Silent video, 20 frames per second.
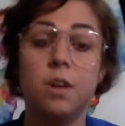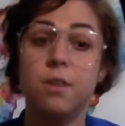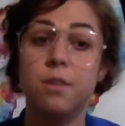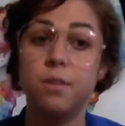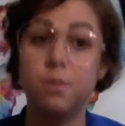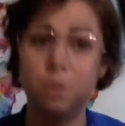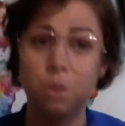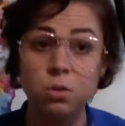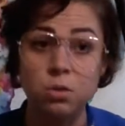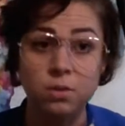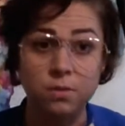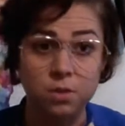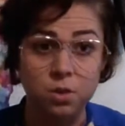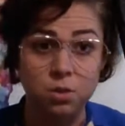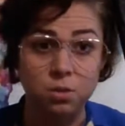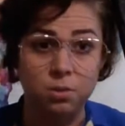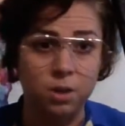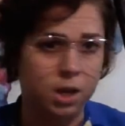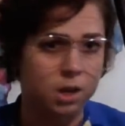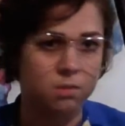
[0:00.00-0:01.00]
For those of
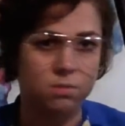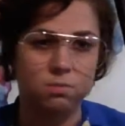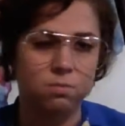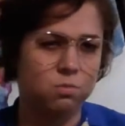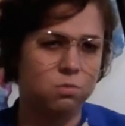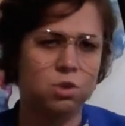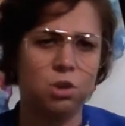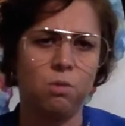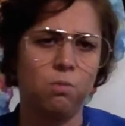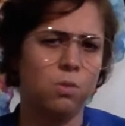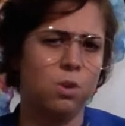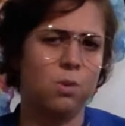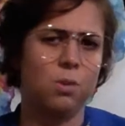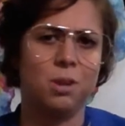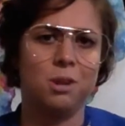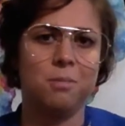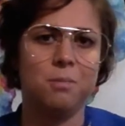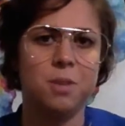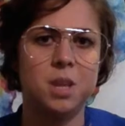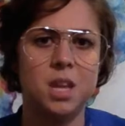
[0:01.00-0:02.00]
you that don't know
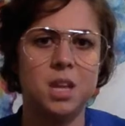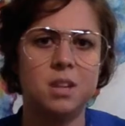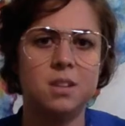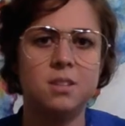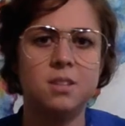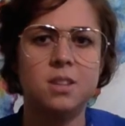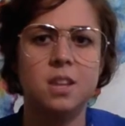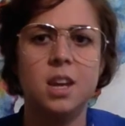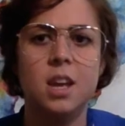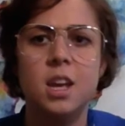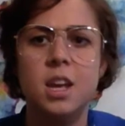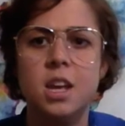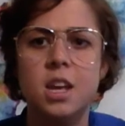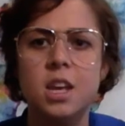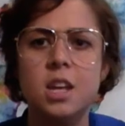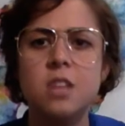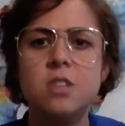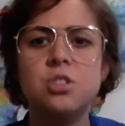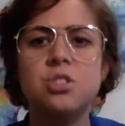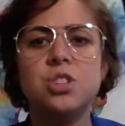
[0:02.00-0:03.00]
what it means,
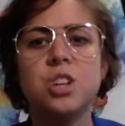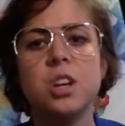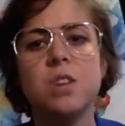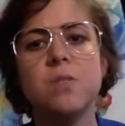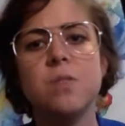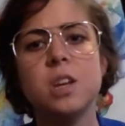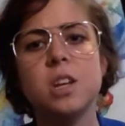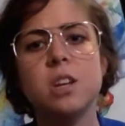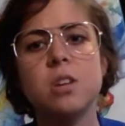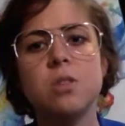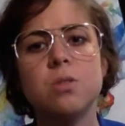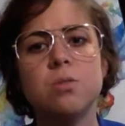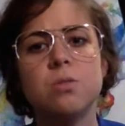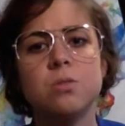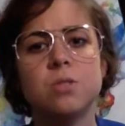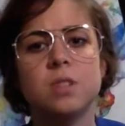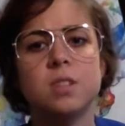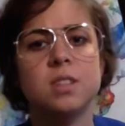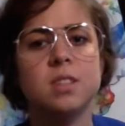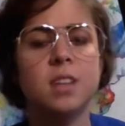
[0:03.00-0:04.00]
it is generated
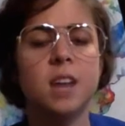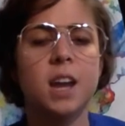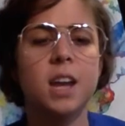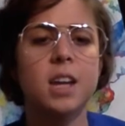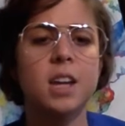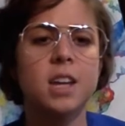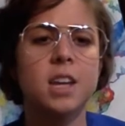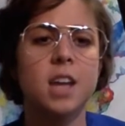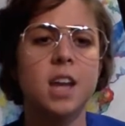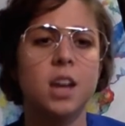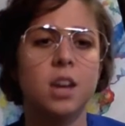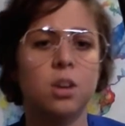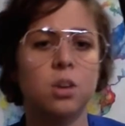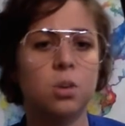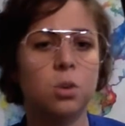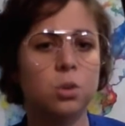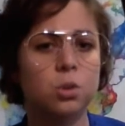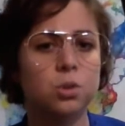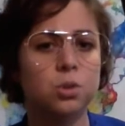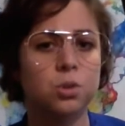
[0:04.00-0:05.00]
through society and
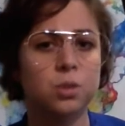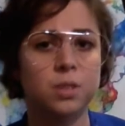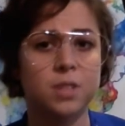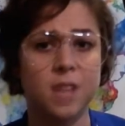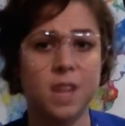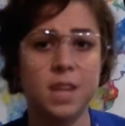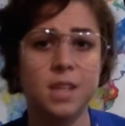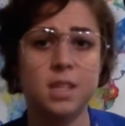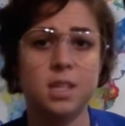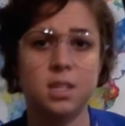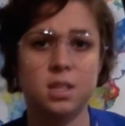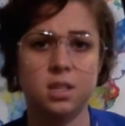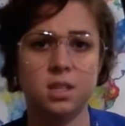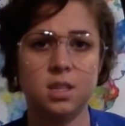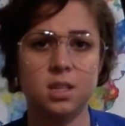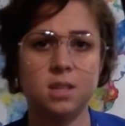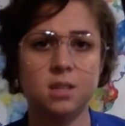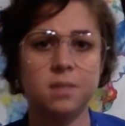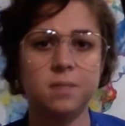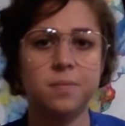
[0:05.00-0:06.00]
cultural
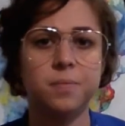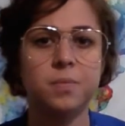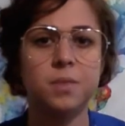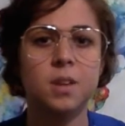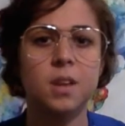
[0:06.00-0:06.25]
tendencies,